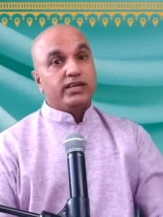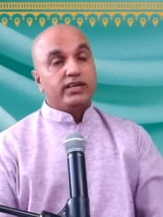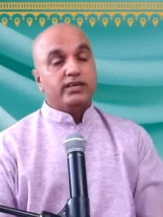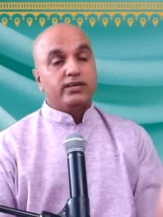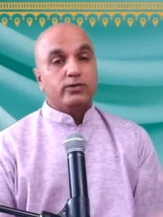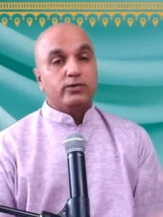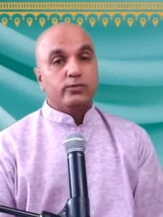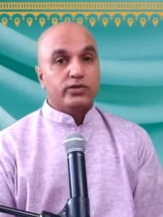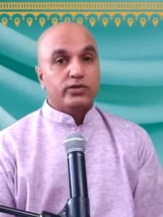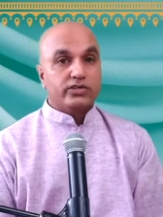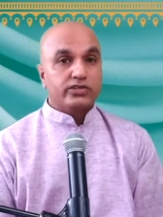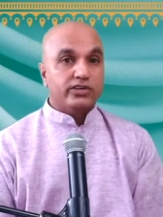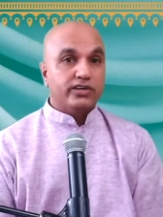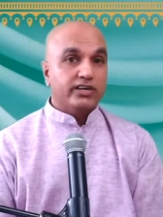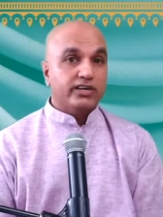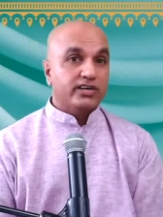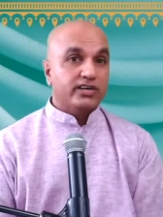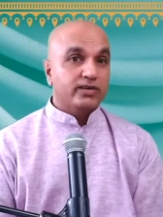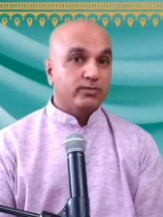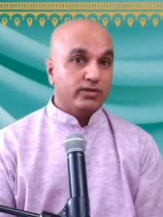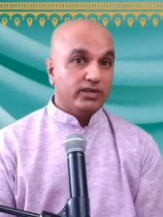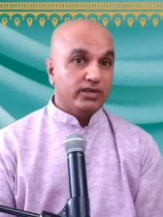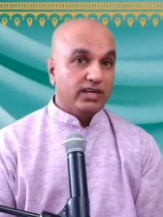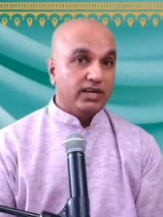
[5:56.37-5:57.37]
then Bhagavad
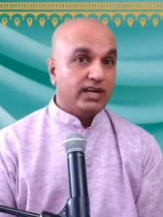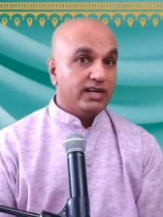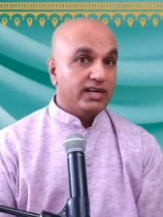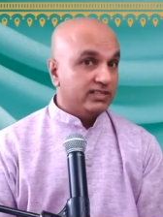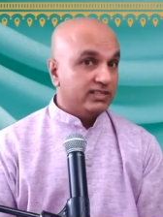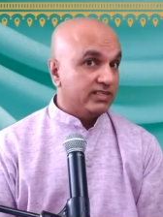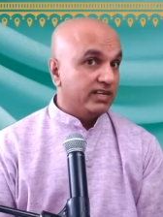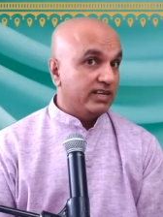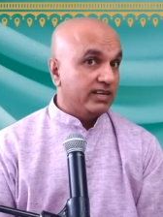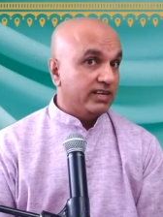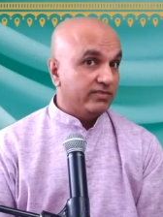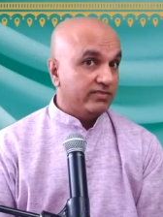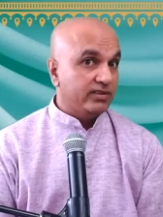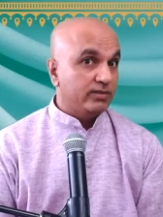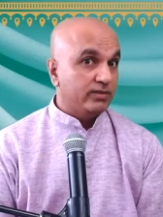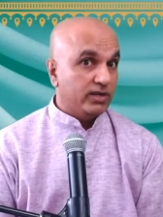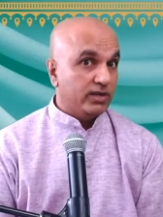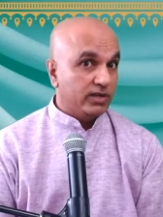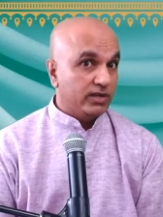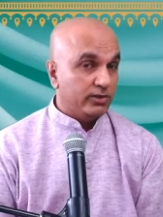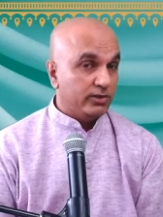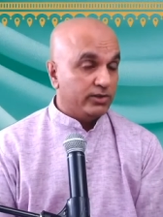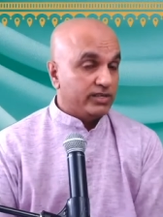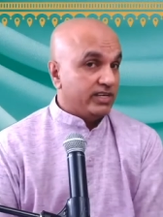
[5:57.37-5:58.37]
Gita says there was a last
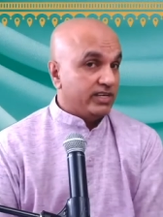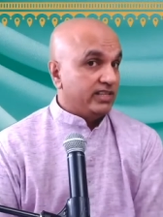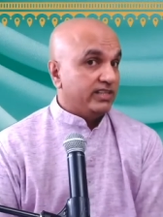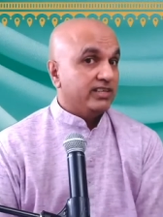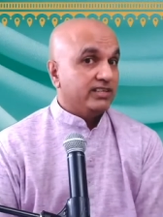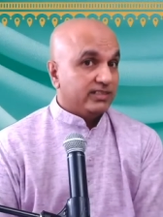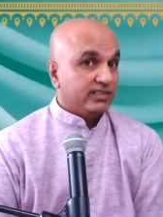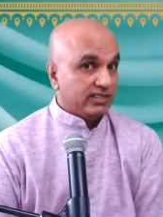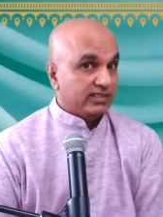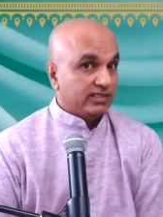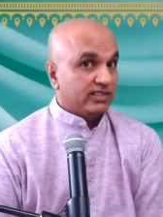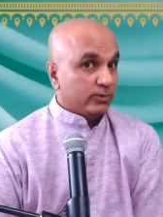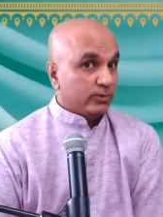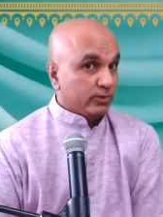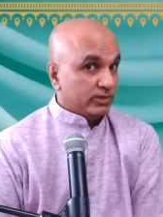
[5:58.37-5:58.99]
life as well.